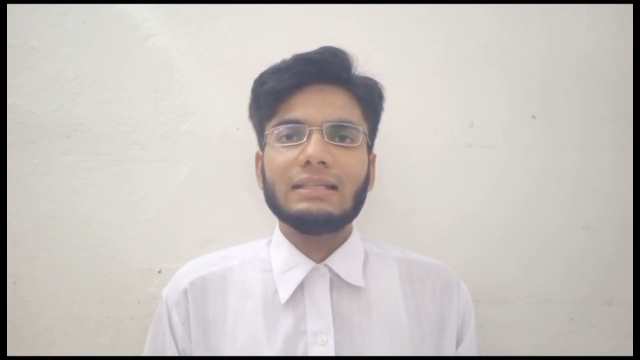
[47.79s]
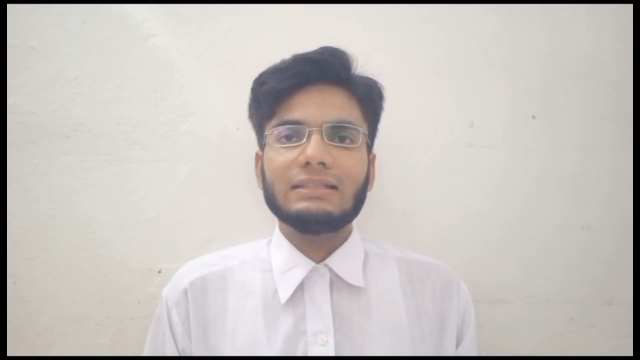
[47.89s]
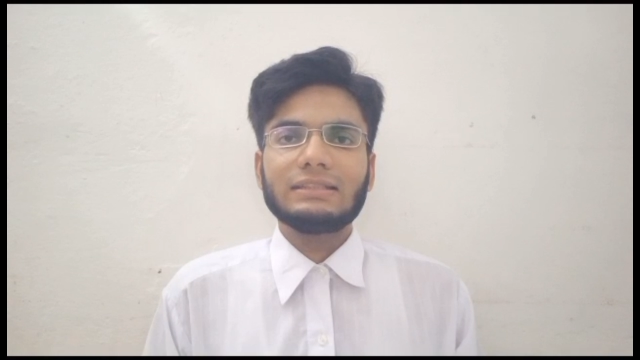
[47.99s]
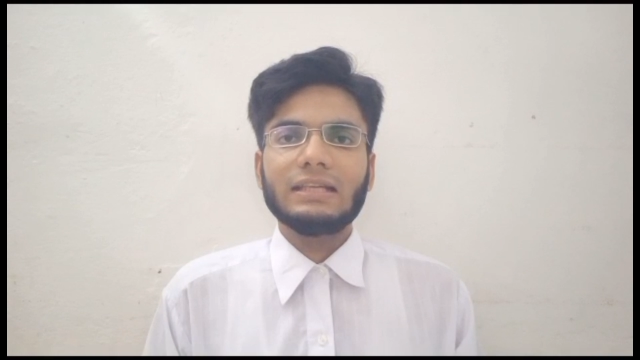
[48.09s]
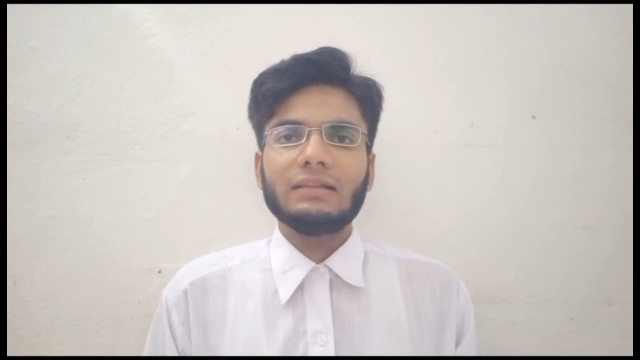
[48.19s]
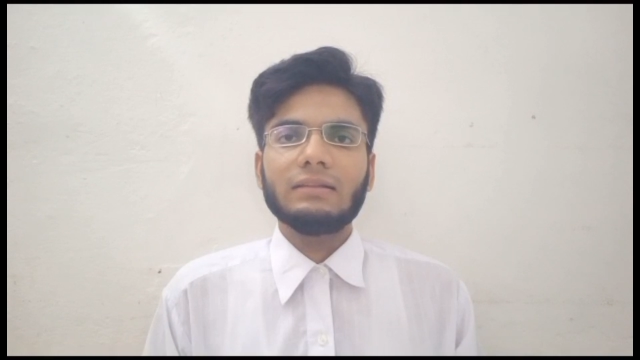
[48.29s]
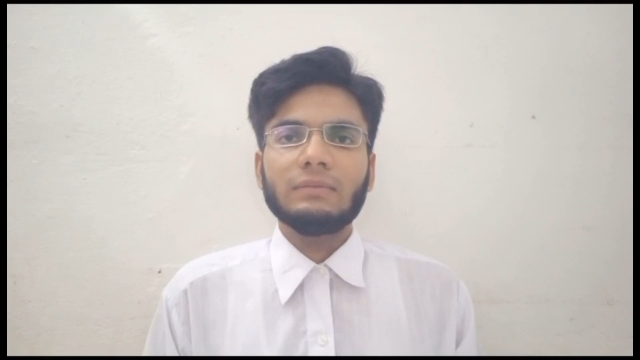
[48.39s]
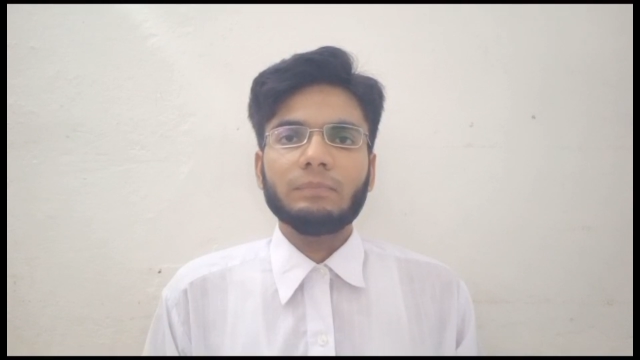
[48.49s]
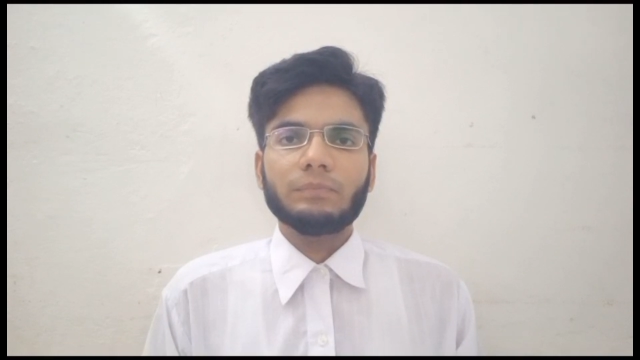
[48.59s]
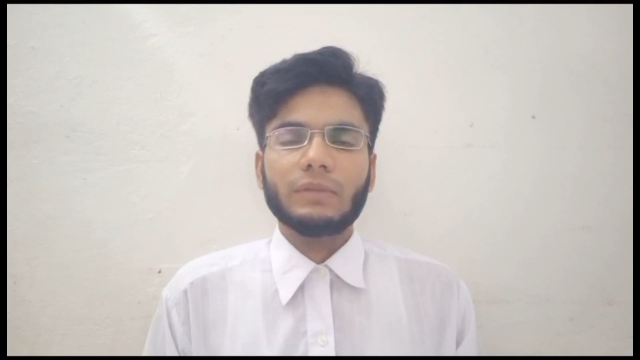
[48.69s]
still
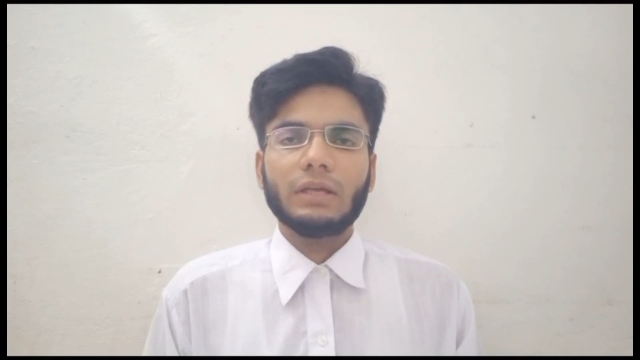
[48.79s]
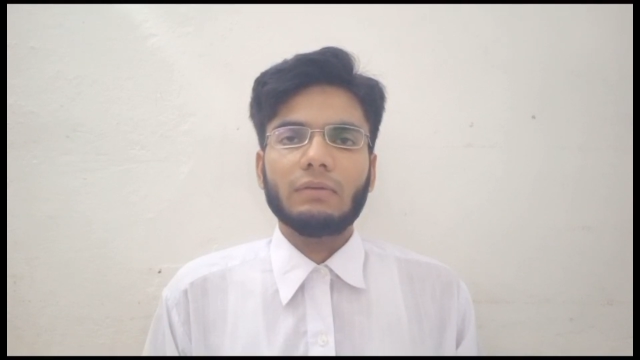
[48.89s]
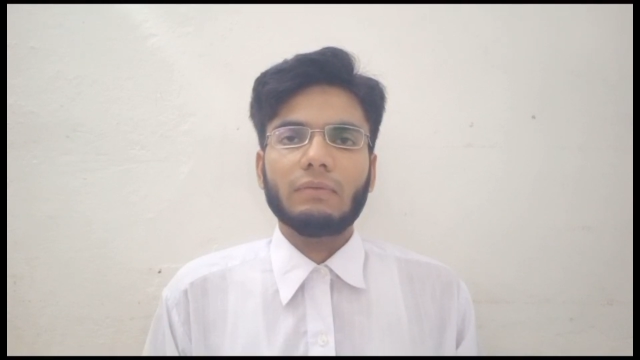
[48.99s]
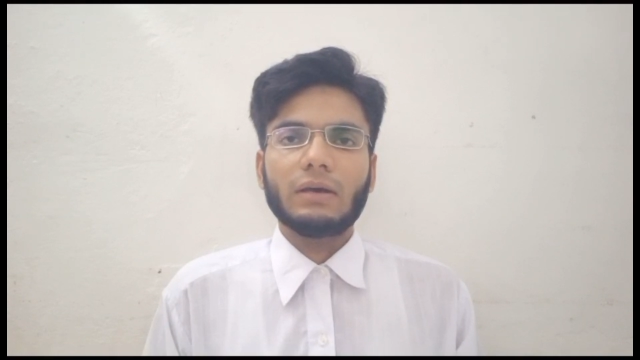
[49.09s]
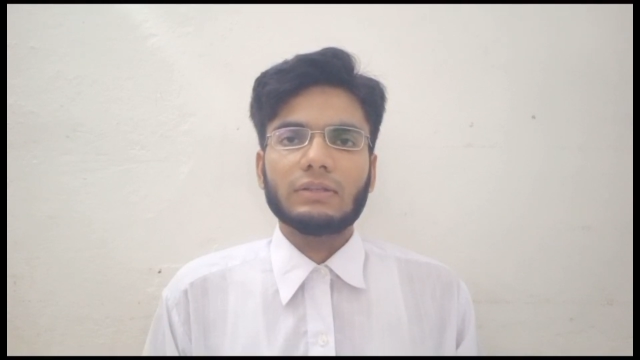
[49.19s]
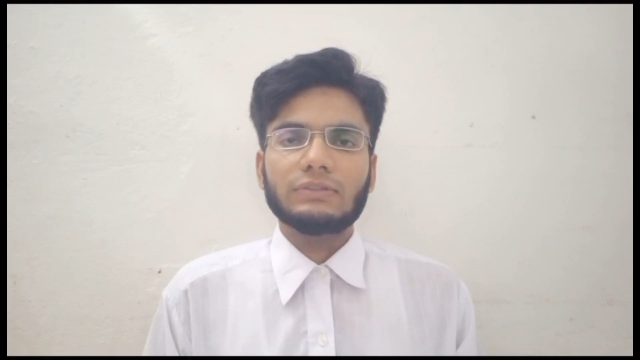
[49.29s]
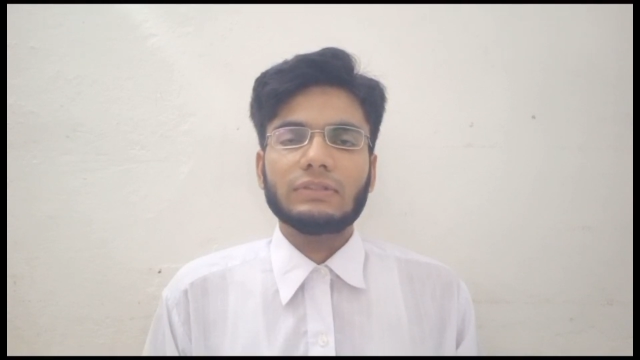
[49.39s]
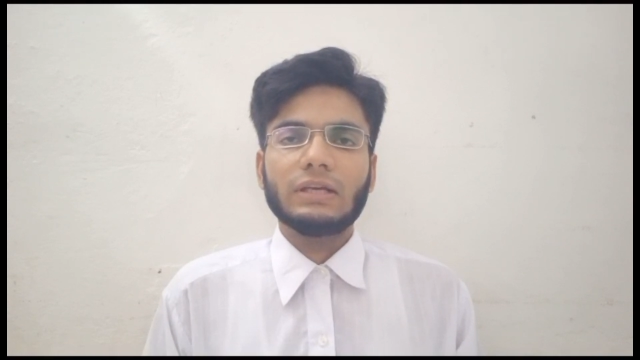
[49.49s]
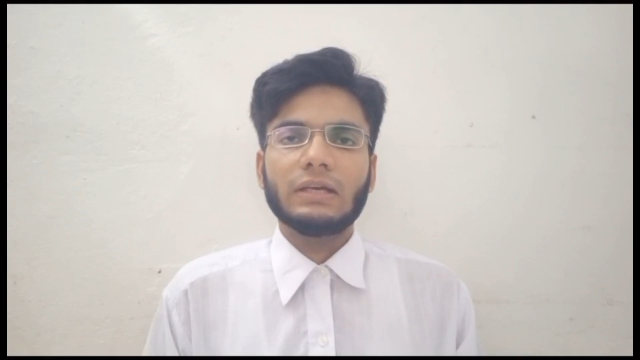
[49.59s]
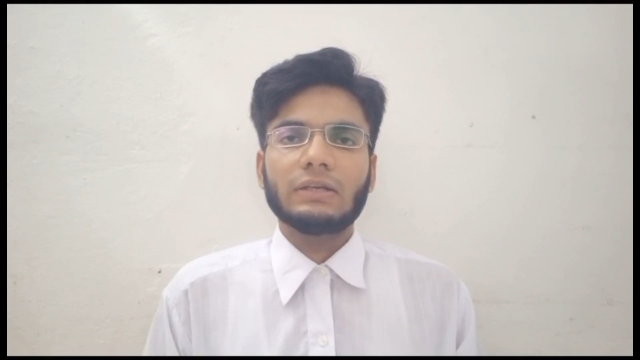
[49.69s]
there was
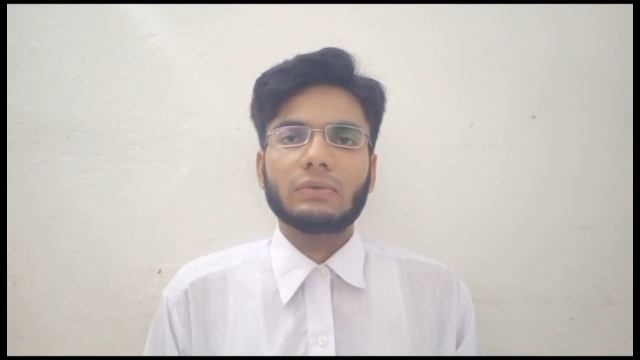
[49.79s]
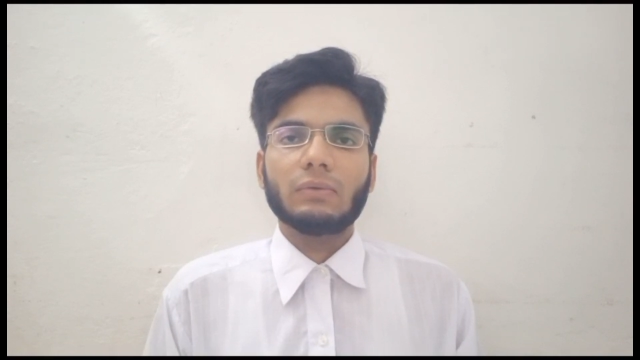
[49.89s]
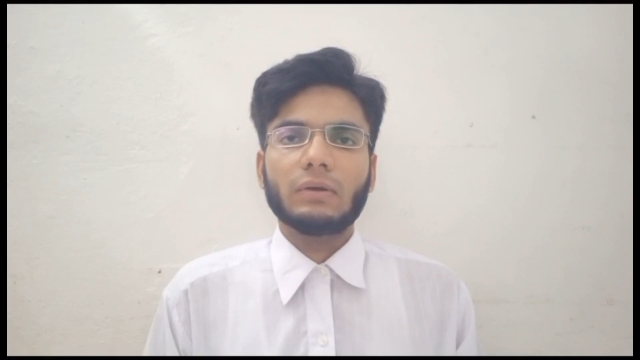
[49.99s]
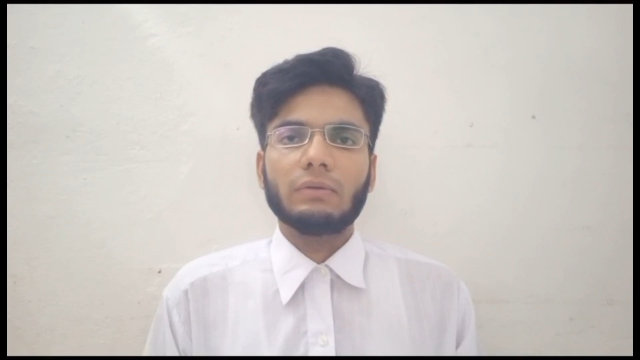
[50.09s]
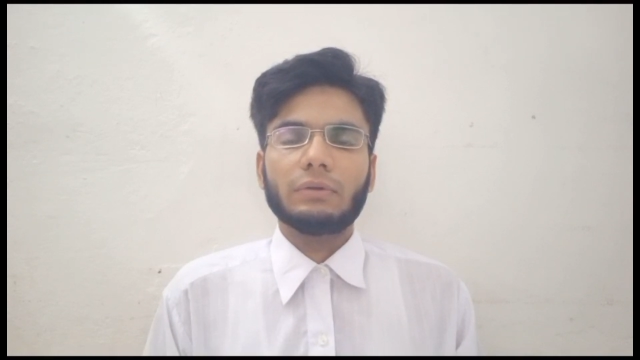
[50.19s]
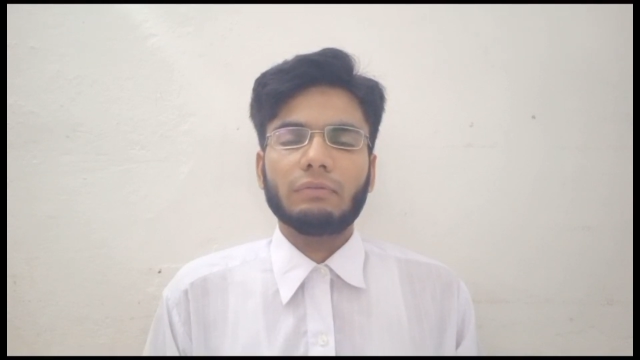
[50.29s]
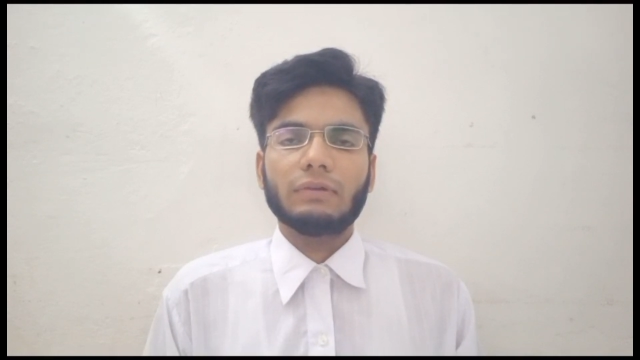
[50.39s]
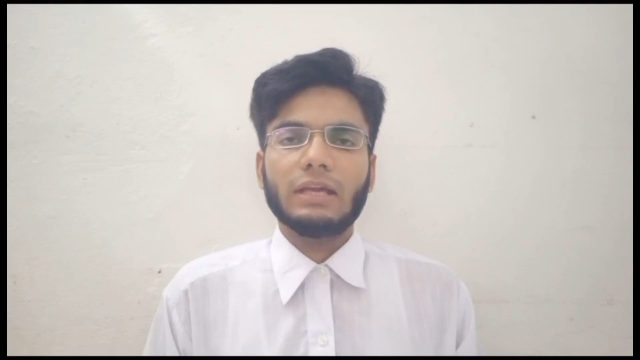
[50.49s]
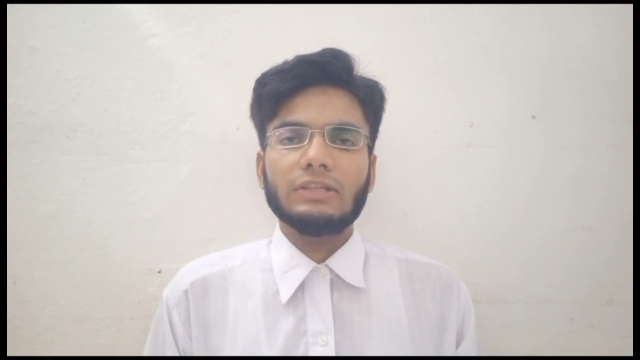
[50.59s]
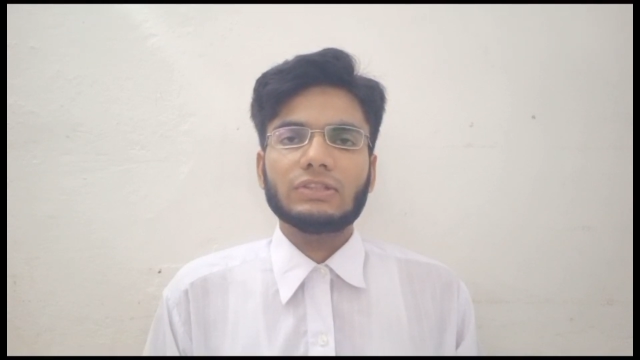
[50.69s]
the Google
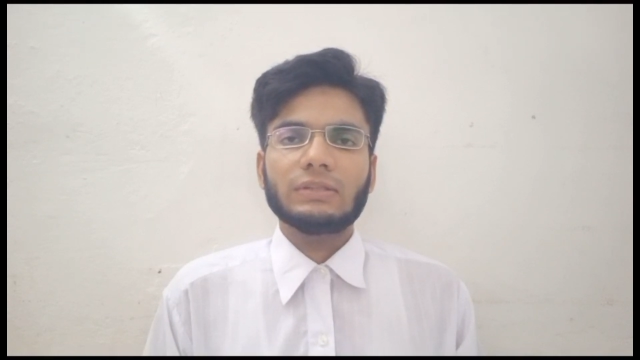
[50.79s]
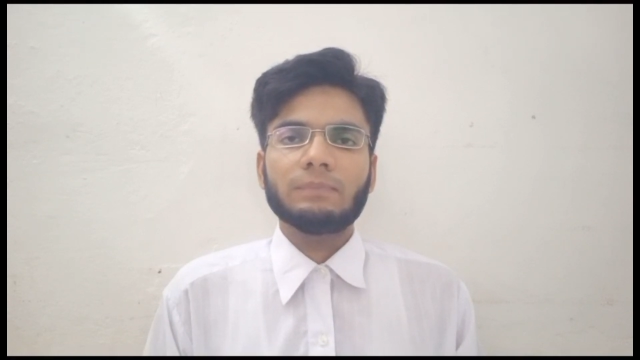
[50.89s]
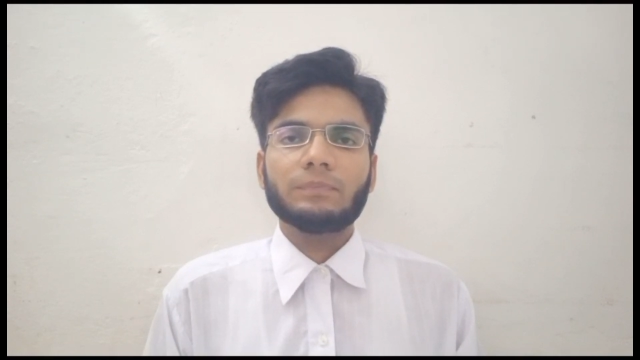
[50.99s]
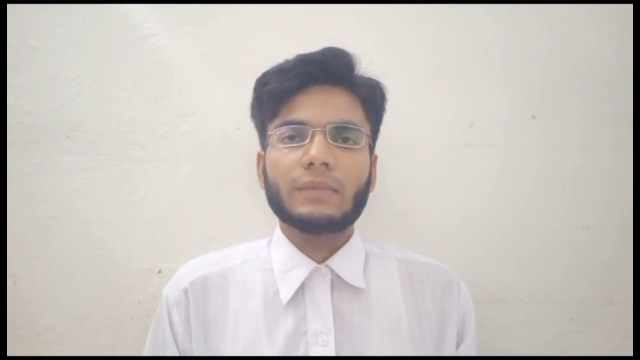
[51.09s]
notification